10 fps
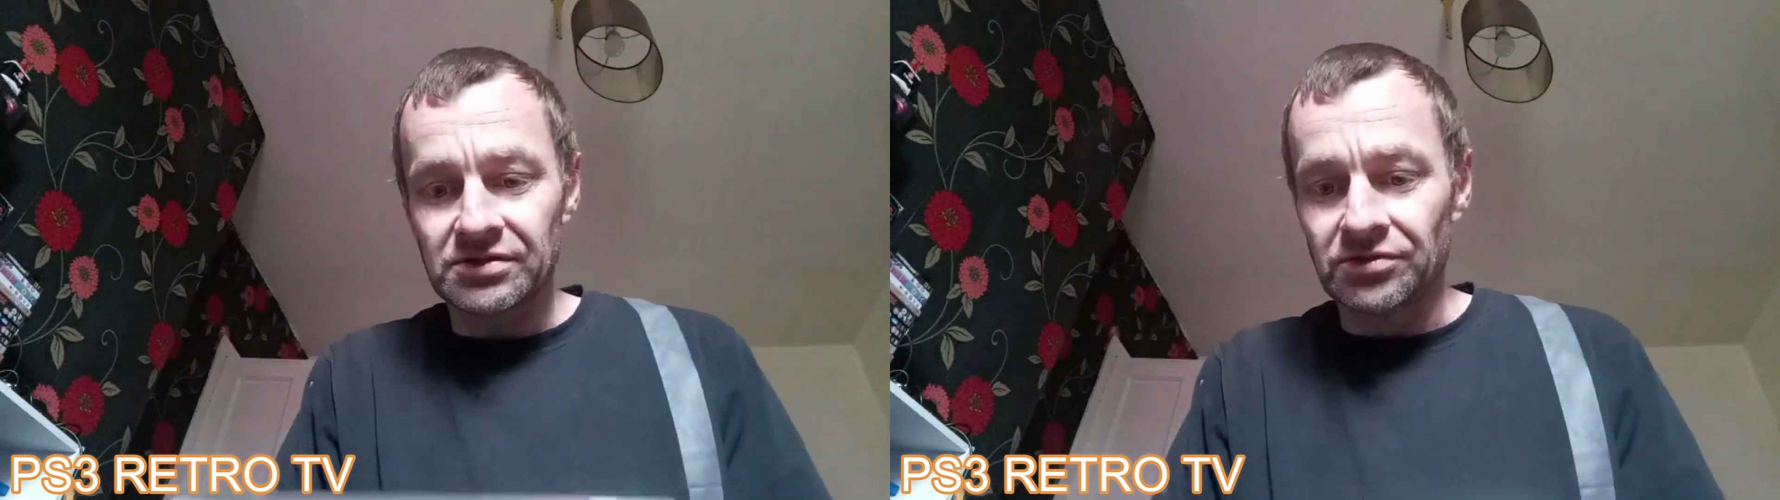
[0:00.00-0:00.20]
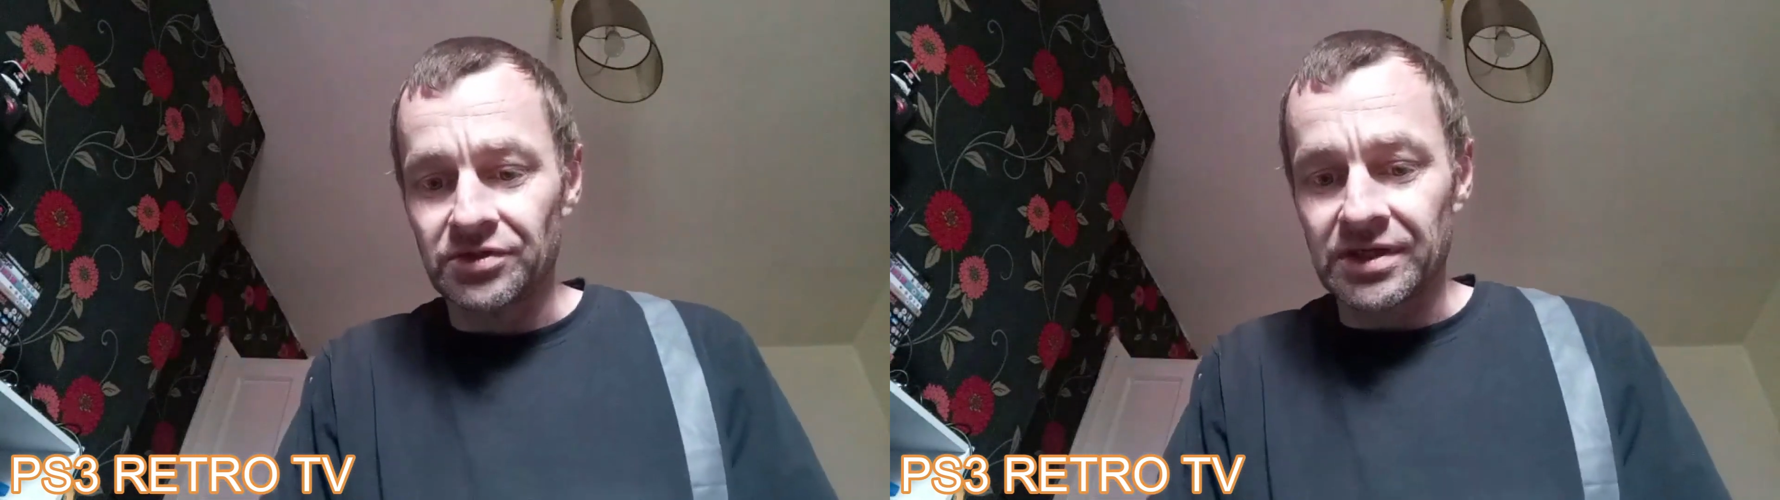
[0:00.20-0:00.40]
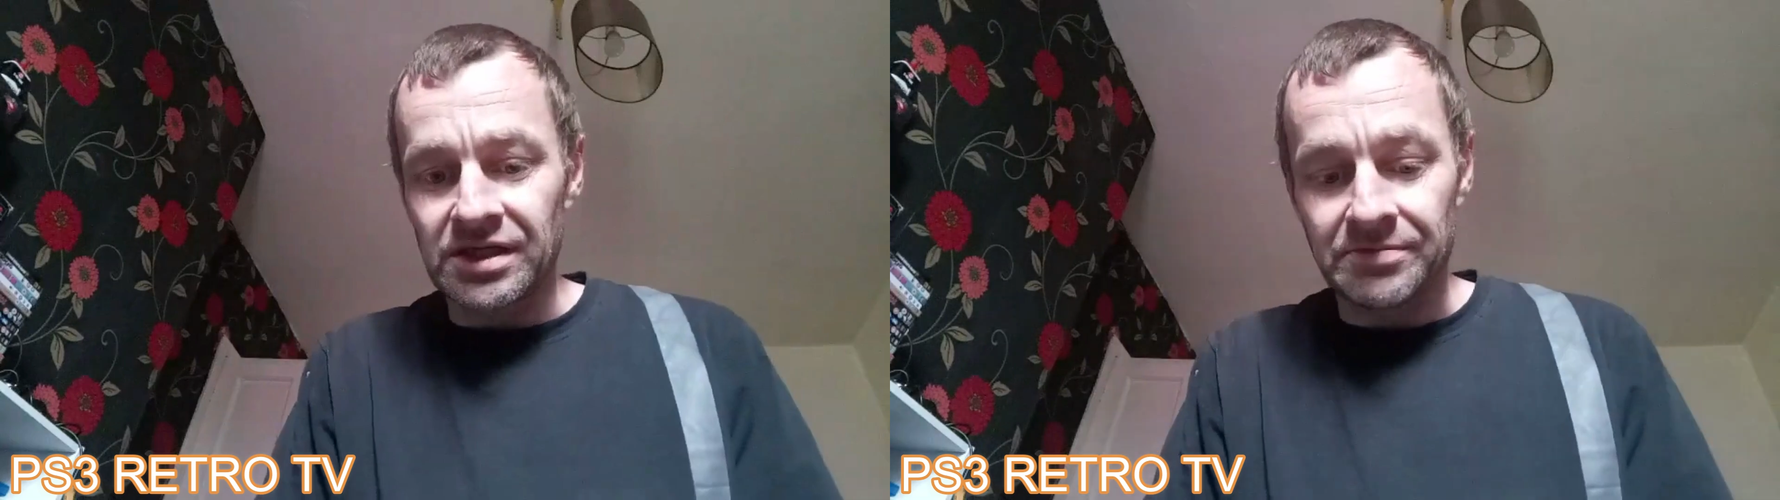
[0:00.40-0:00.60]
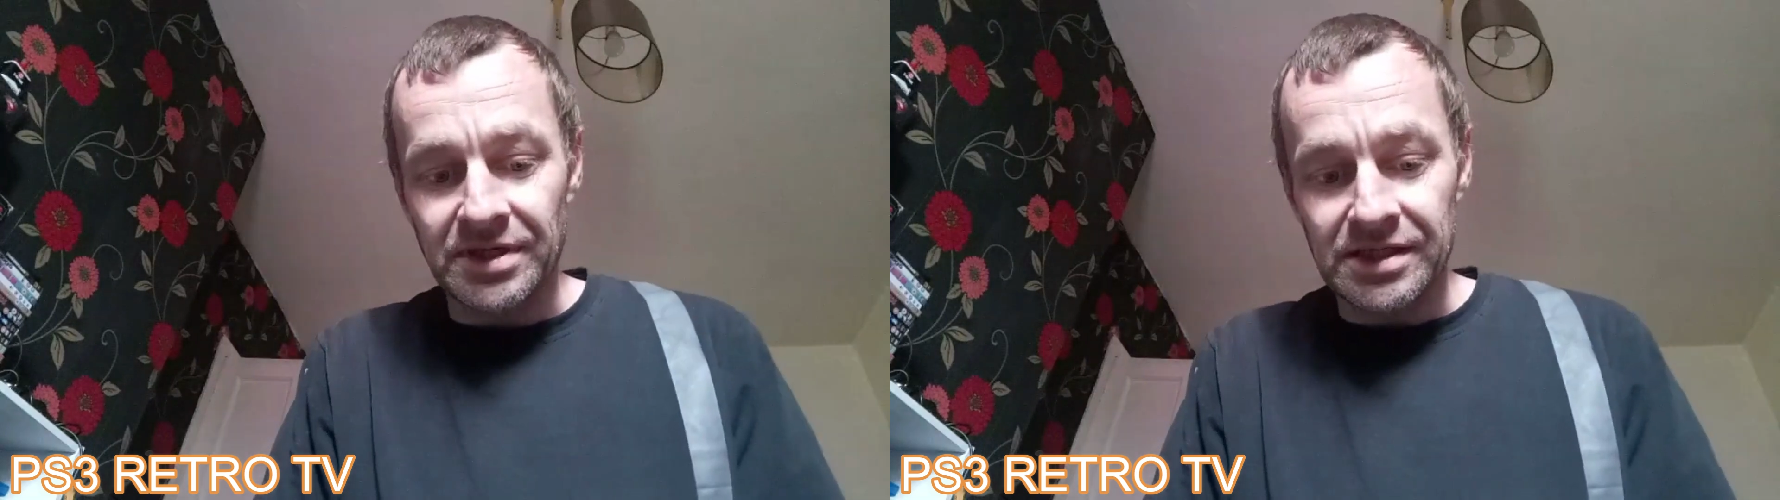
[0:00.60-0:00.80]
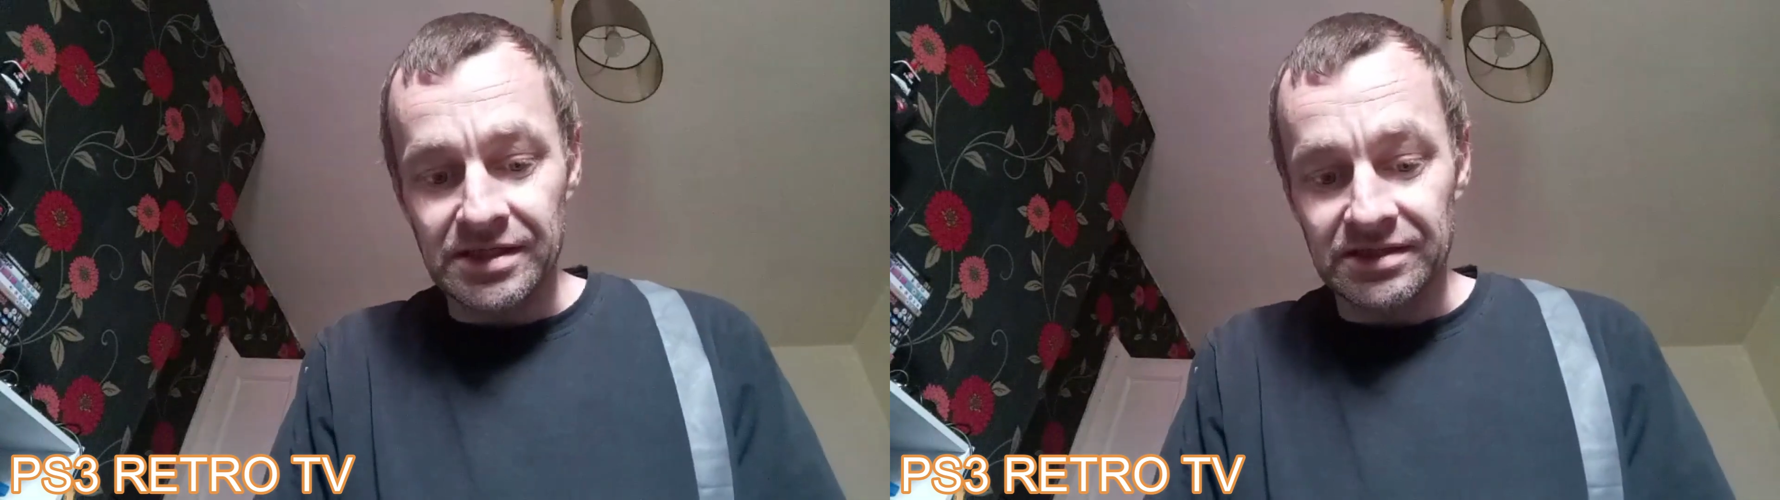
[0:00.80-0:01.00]
Looking at the
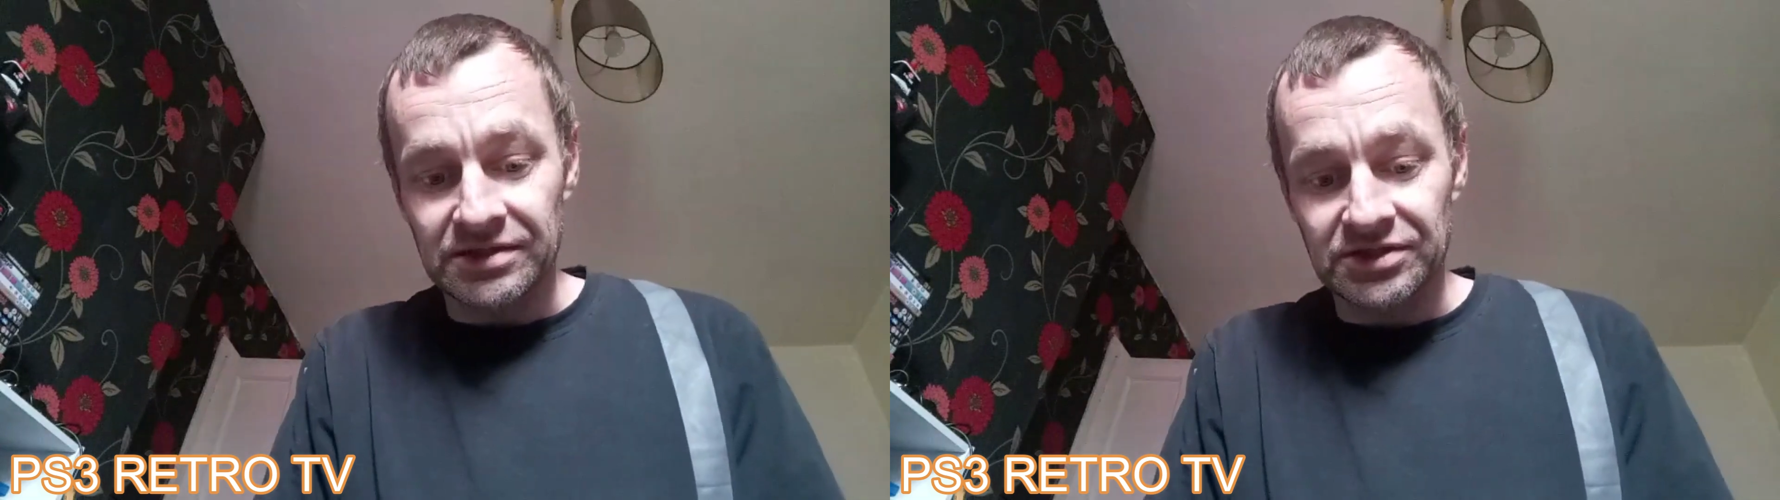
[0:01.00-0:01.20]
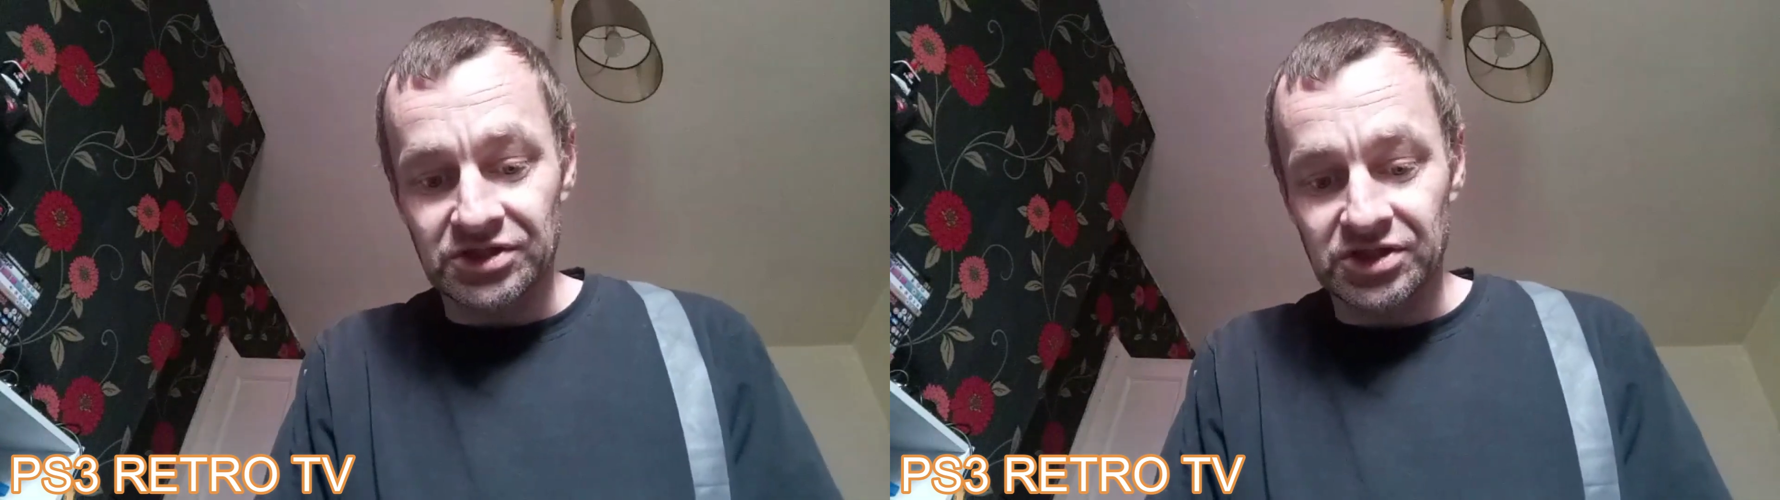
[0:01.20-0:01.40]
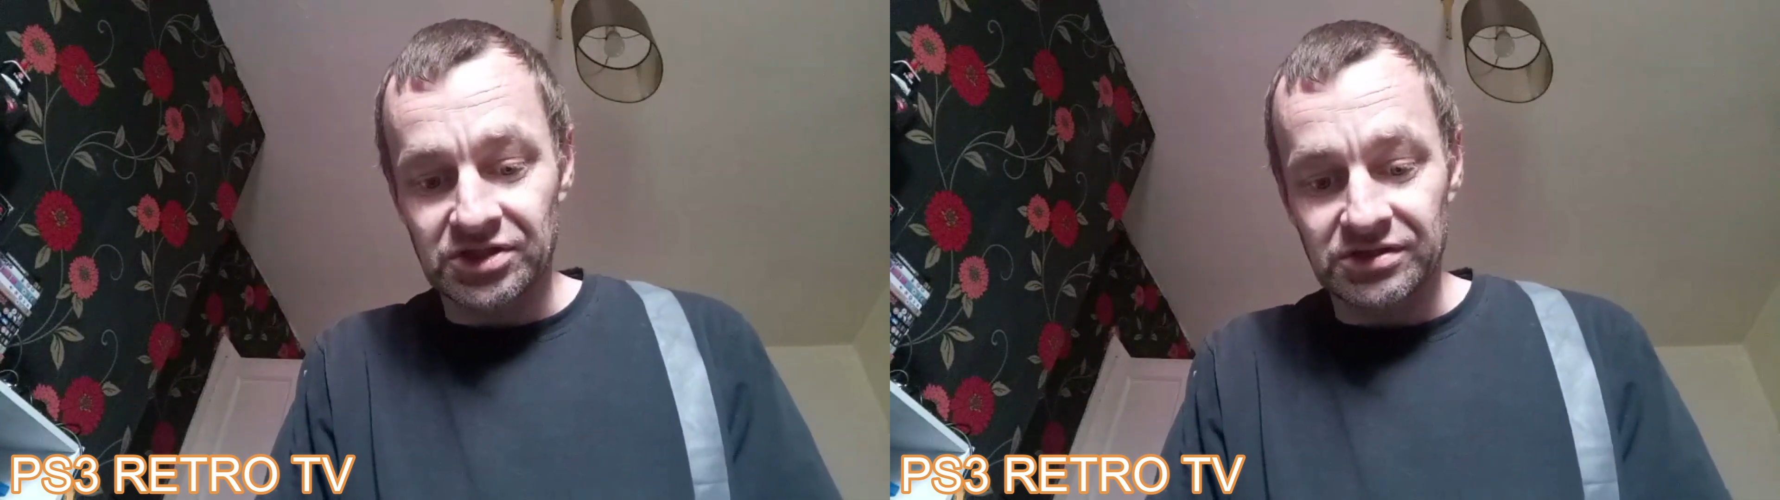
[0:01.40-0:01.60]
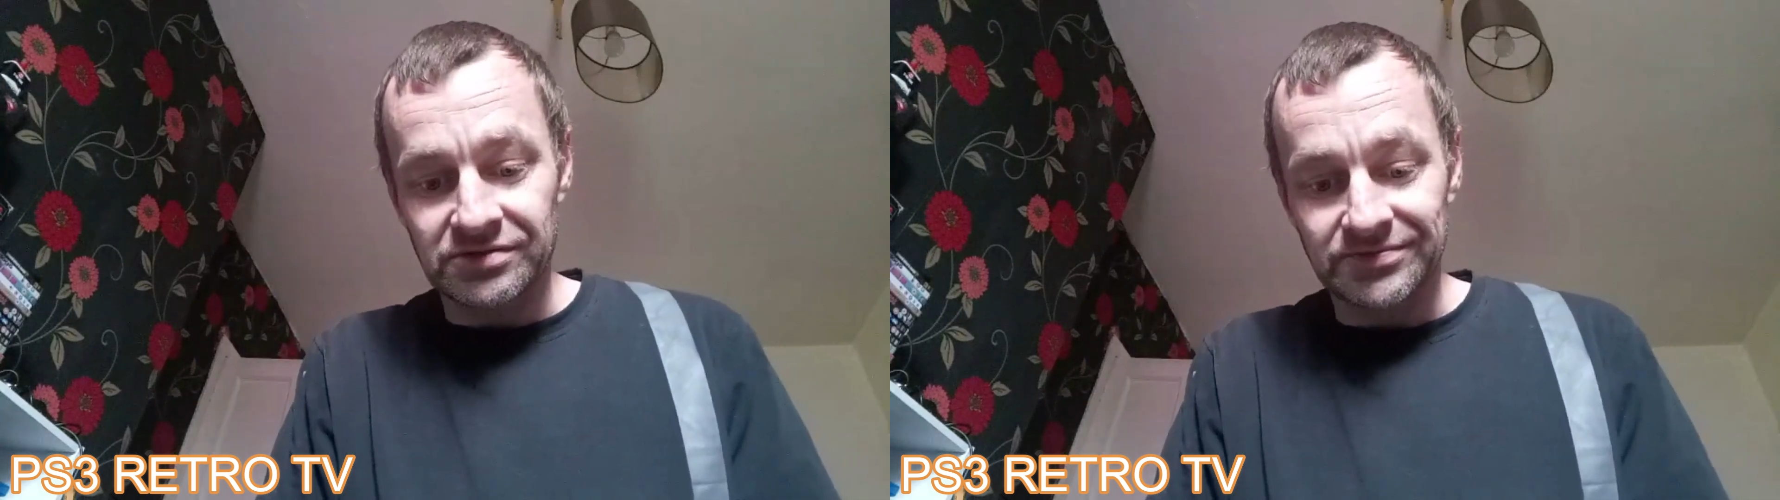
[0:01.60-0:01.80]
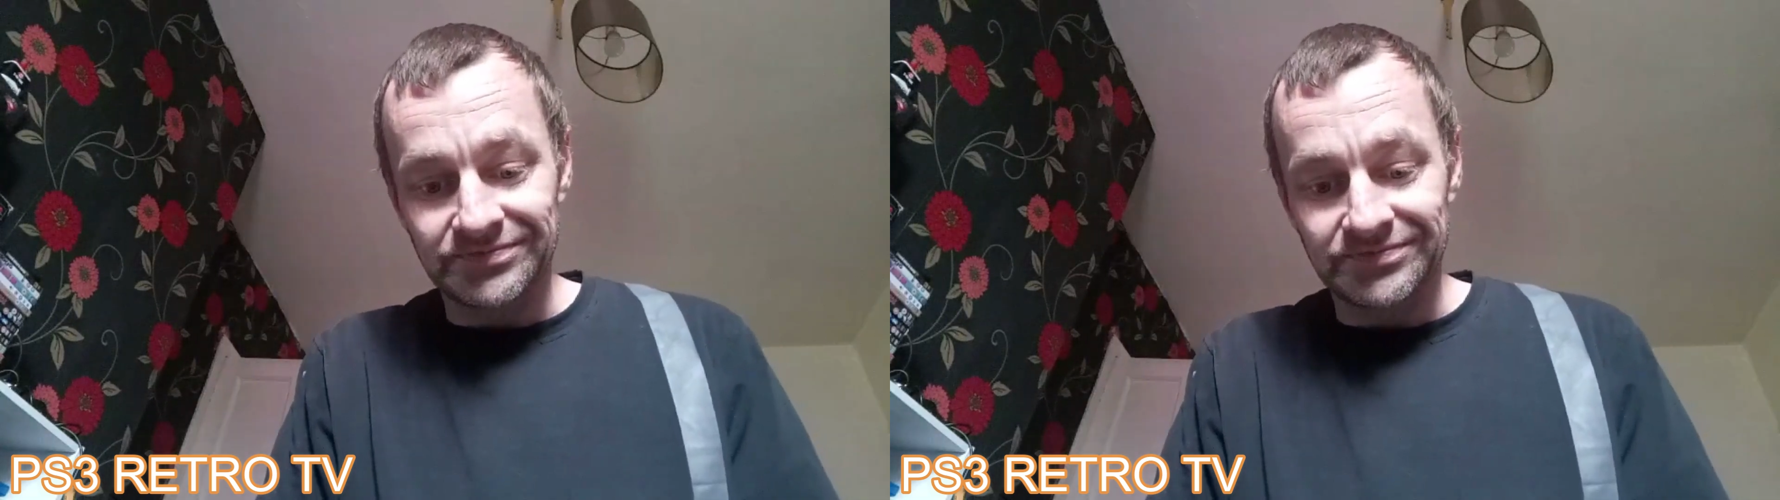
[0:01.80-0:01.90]
back, it's